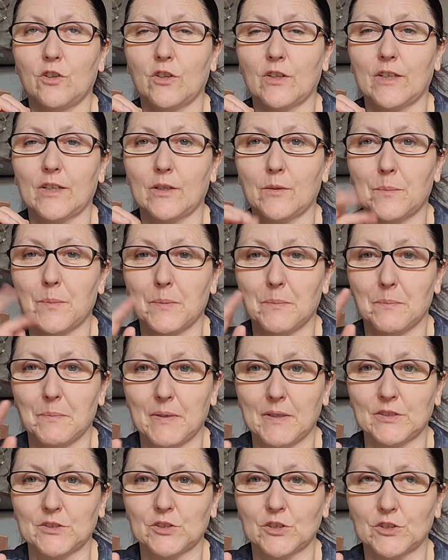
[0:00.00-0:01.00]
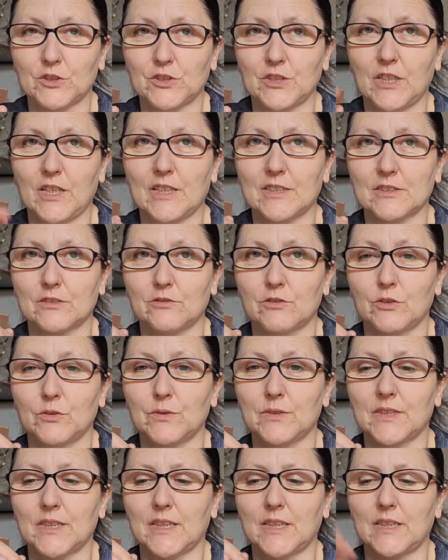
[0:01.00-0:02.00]
got to get up and make sure she has a
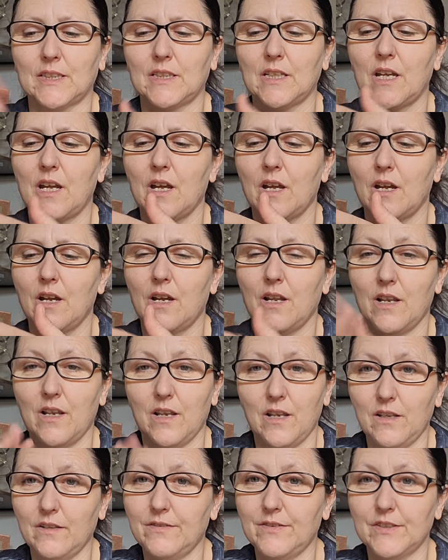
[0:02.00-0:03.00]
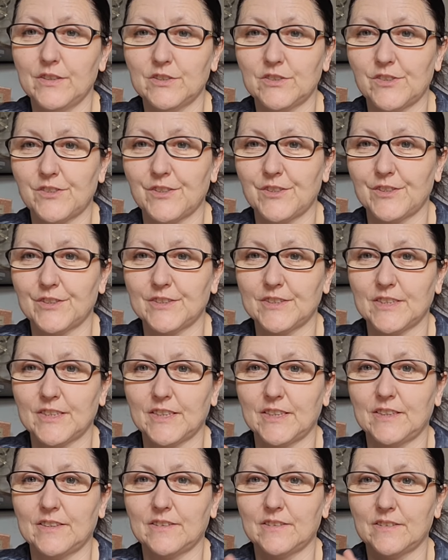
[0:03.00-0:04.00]
routine. Olivia's
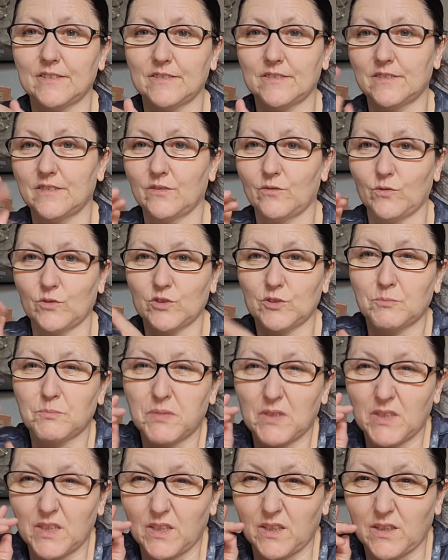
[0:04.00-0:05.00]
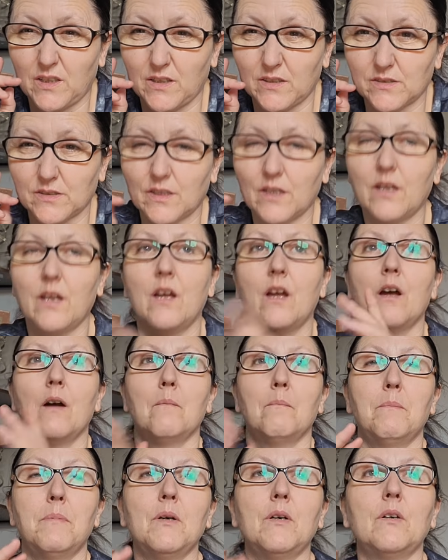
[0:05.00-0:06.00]
13 and pretty lazy,
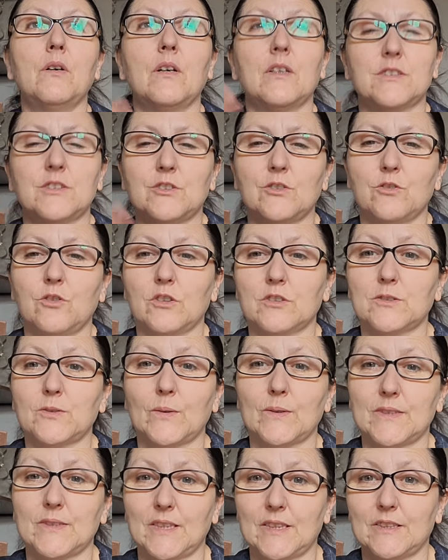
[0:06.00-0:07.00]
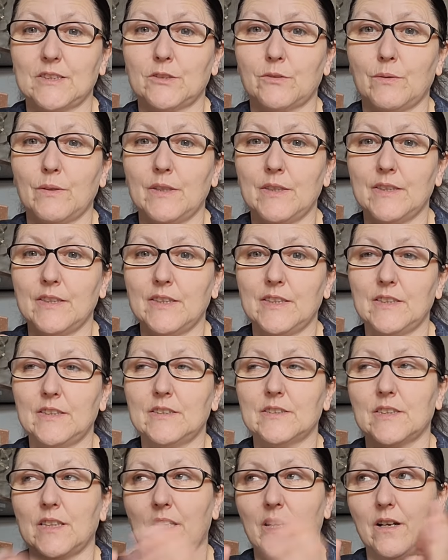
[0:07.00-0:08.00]
but I still got to attend to her
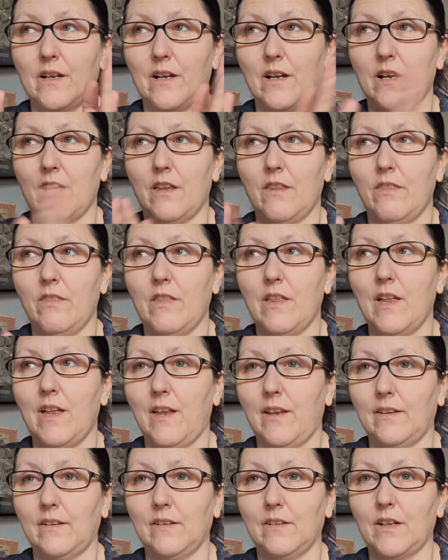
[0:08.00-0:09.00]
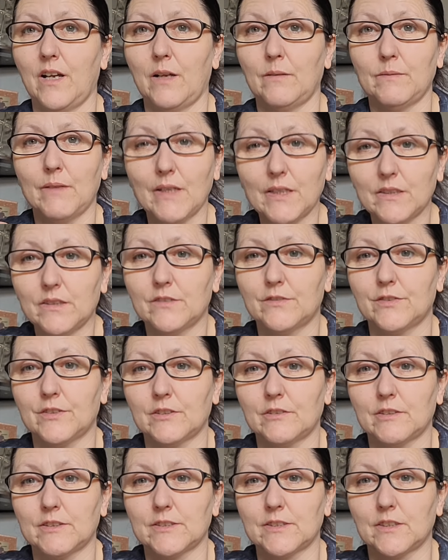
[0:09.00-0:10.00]
needs, and then I'm knackered for
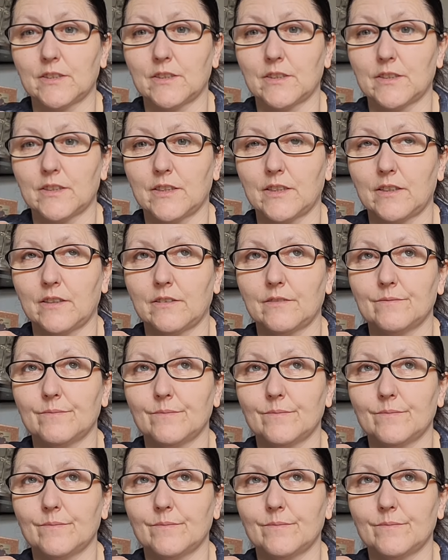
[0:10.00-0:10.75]
the rest of the day.